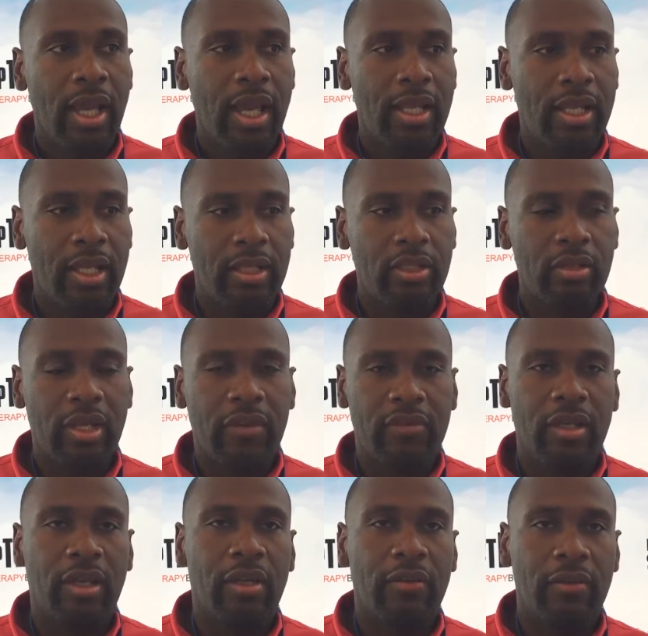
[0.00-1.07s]
and then you have
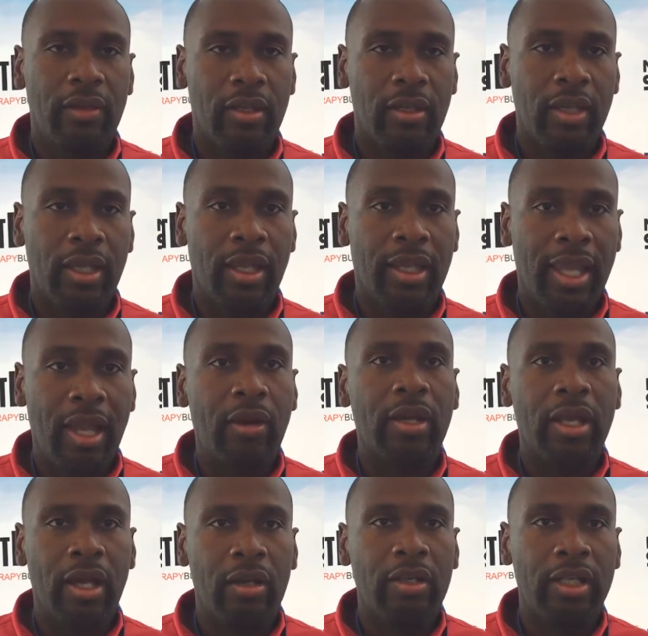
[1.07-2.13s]
to
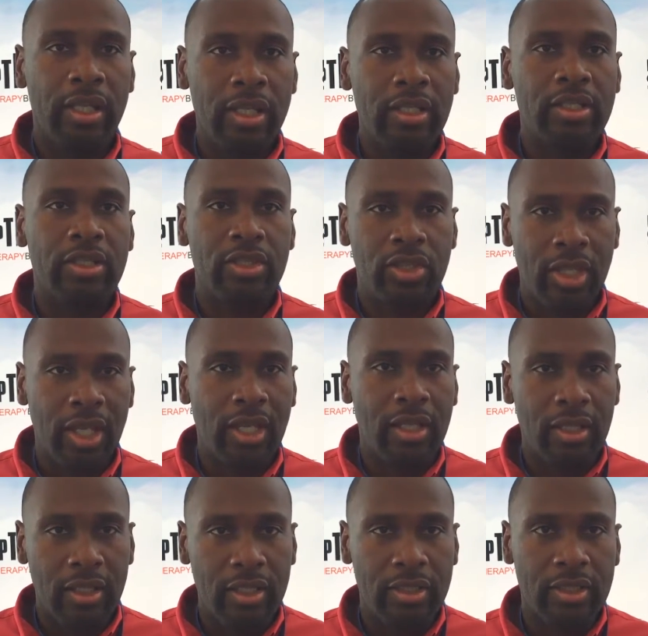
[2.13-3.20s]
carry out each
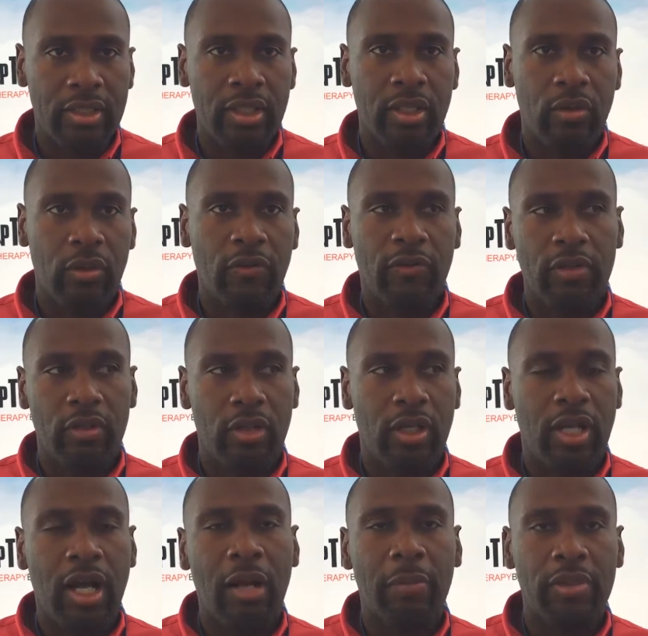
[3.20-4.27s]
checklist in order for you
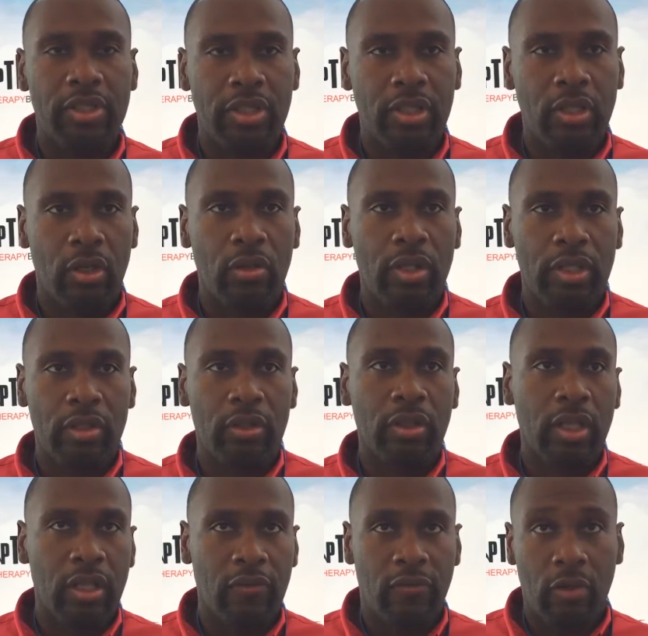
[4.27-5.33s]
to accomplish the goal that you're
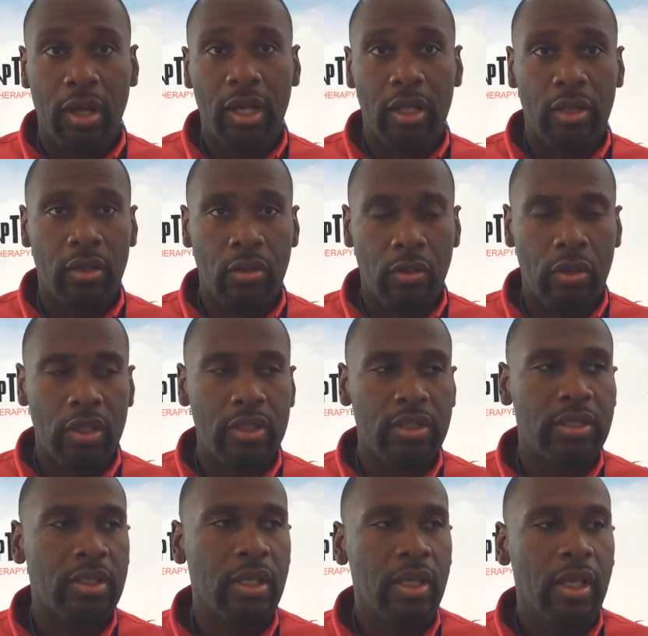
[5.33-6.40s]
looking for out of the
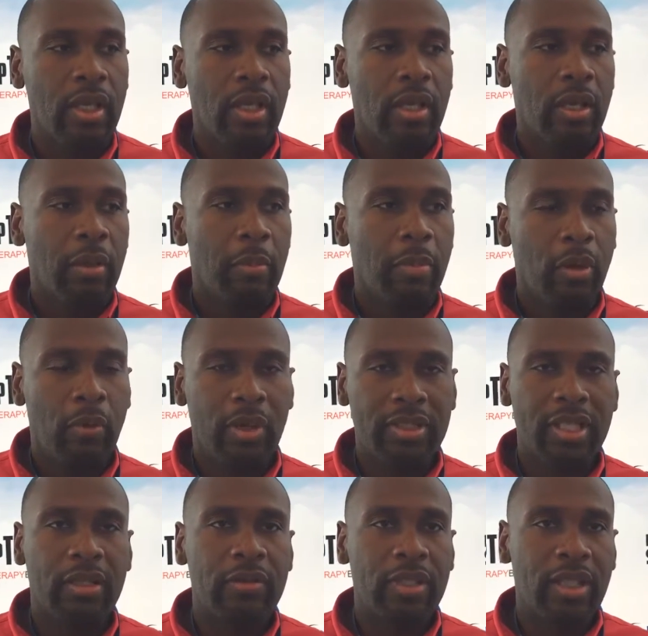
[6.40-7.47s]
course. But
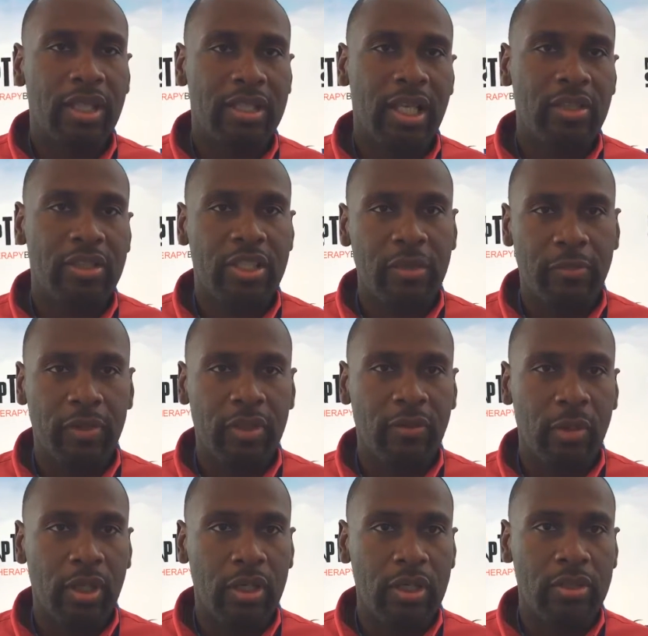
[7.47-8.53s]
once I realized how simple
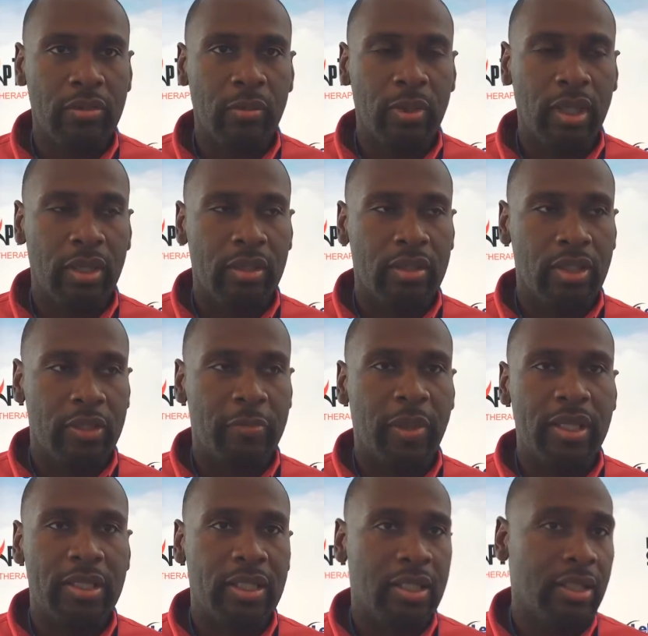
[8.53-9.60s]
it was with just
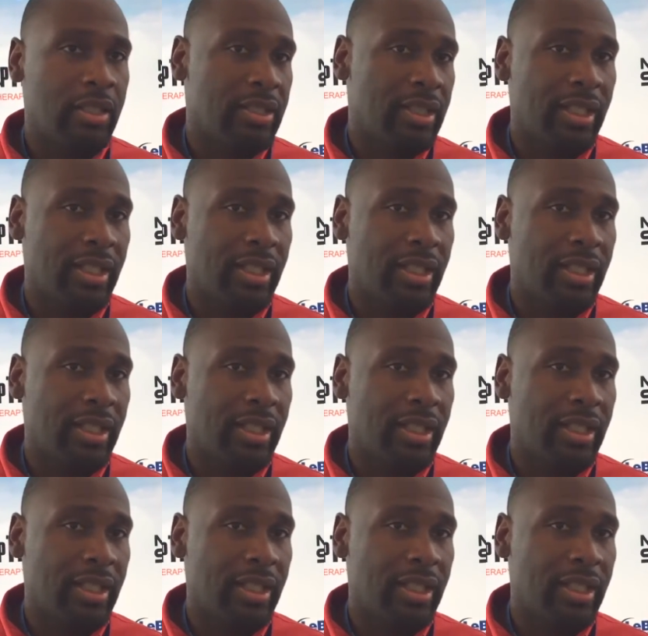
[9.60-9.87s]
basically